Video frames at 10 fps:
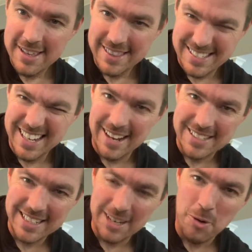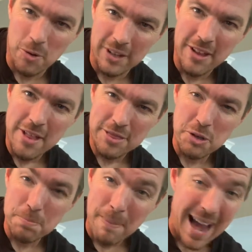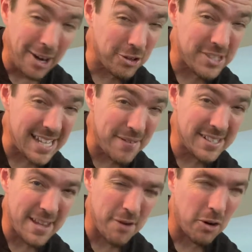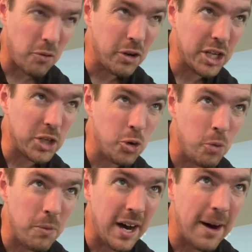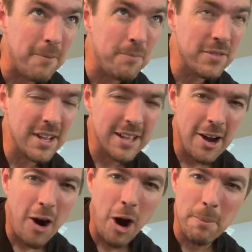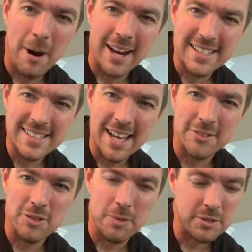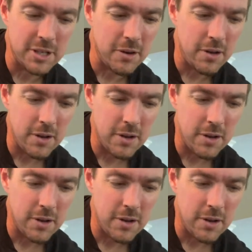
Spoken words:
It's here, it's really cool. Those minor sevens have a really cool harmonic sound to them, so.